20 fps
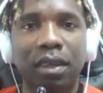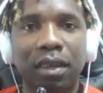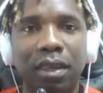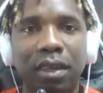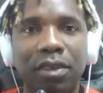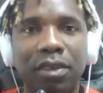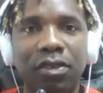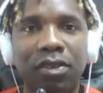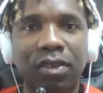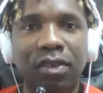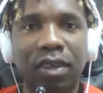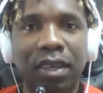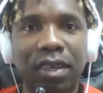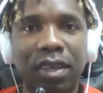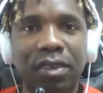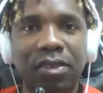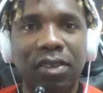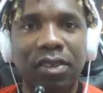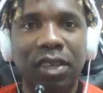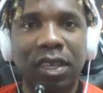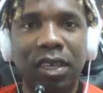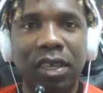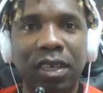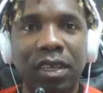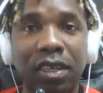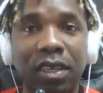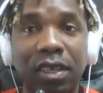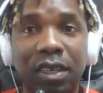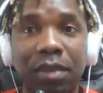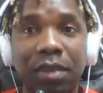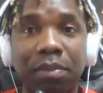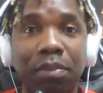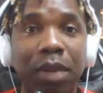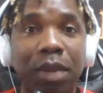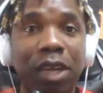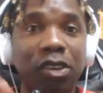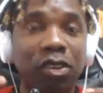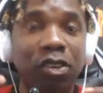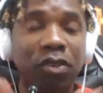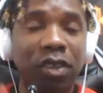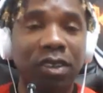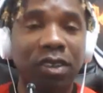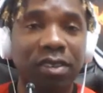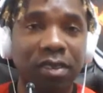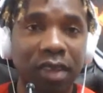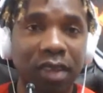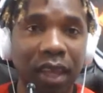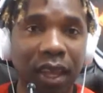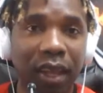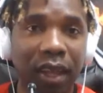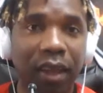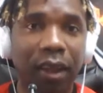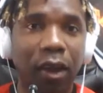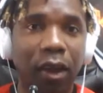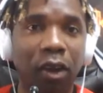the measuring stick